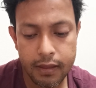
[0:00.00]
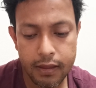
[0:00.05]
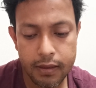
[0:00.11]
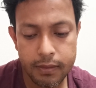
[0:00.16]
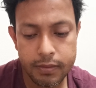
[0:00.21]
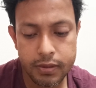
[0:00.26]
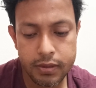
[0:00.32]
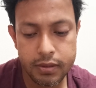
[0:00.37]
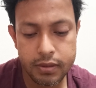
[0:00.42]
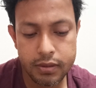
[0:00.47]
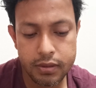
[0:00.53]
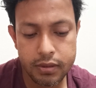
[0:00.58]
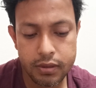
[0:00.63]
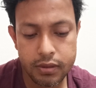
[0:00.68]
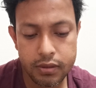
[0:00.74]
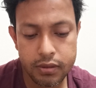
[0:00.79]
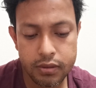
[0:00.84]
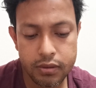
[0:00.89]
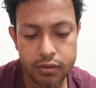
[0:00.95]
I mean,
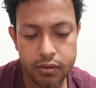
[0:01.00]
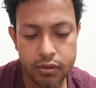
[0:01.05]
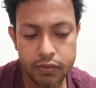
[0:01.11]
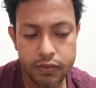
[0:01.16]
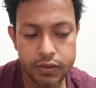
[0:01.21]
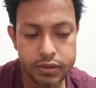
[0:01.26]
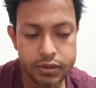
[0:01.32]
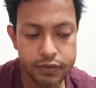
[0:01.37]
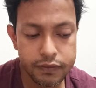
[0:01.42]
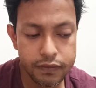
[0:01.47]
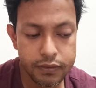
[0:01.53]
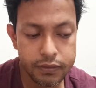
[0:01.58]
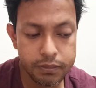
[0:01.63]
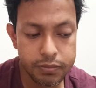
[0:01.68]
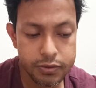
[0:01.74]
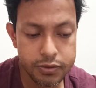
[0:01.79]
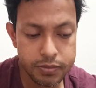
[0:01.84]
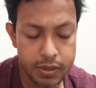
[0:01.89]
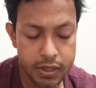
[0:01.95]
there are always different
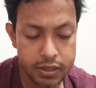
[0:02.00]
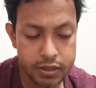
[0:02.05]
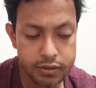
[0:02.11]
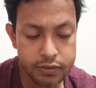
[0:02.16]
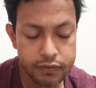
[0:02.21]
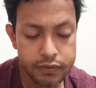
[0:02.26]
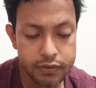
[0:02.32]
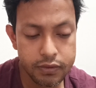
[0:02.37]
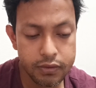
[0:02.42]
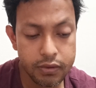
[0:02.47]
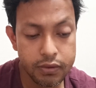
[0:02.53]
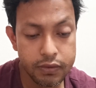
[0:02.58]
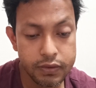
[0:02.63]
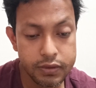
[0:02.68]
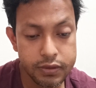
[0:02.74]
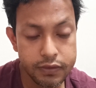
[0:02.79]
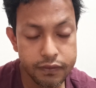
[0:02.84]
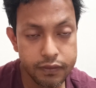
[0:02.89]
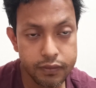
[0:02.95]
perspectives. There are
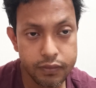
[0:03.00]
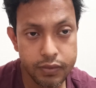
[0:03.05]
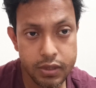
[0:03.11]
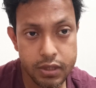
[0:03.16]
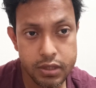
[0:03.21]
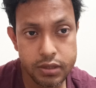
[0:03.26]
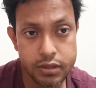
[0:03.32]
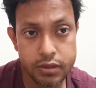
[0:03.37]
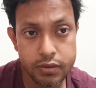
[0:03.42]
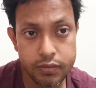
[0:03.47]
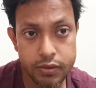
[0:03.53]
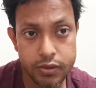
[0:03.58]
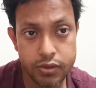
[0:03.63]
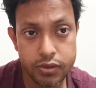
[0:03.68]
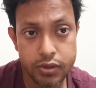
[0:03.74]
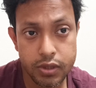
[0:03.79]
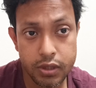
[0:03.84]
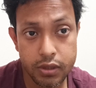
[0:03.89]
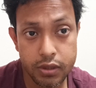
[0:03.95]
always different ways in
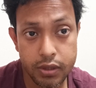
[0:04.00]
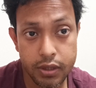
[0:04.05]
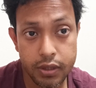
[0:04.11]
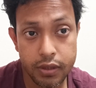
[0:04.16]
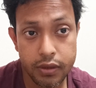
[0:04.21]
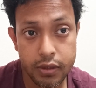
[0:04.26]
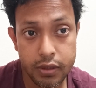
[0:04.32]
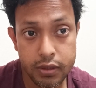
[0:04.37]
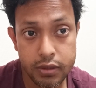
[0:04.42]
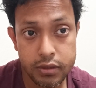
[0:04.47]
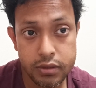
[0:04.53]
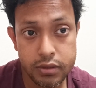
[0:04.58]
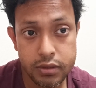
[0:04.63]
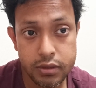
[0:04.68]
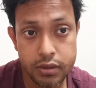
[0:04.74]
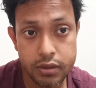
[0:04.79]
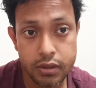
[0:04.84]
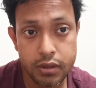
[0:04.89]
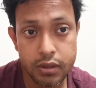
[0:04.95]
which you can look at
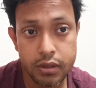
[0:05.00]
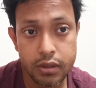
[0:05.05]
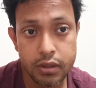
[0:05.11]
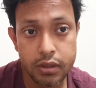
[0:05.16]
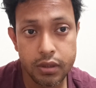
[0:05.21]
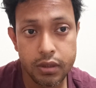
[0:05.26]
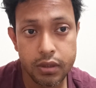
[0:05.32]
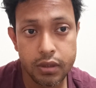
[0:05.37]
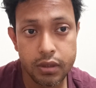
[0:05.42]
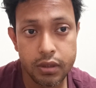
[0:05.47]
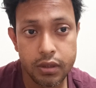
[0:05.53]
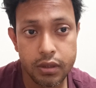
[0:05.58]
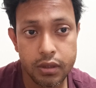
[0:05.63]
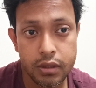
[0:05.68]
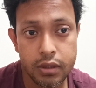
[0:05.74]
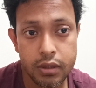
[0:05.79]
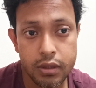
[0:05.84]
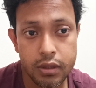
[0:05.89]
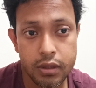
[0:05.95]
things,
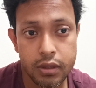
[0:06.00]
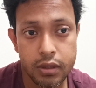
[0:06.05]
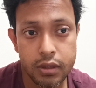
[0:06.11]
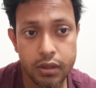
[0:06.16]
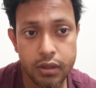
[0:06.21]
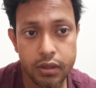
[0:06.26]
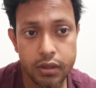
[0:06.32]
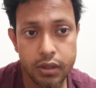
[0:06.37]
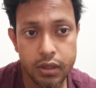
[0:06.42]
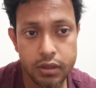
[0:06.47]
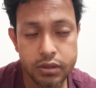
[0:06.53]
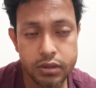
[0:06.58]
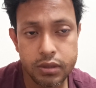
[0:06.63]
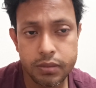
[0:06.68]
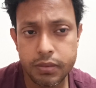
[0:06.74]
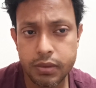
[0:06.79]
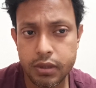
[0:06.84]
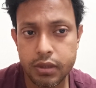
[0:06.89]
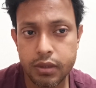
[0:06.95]
and that's
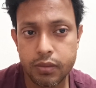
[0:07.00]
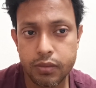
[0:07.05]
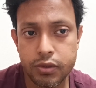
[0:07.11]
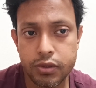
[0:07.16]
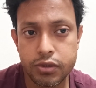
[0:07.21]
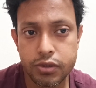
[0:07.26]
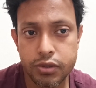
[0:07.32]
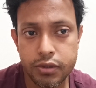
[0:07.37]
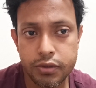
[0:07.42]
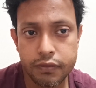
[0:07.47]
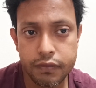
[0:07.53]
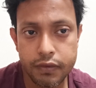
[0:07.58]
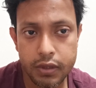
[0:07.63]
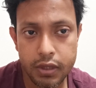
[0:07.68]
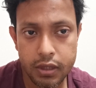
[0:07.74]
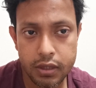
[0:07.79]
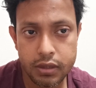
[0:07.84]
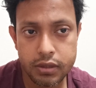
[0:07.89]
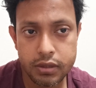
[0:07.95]
something that we shouldn't
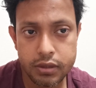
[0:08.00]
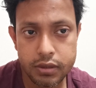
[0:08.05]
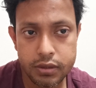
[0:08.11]
forget.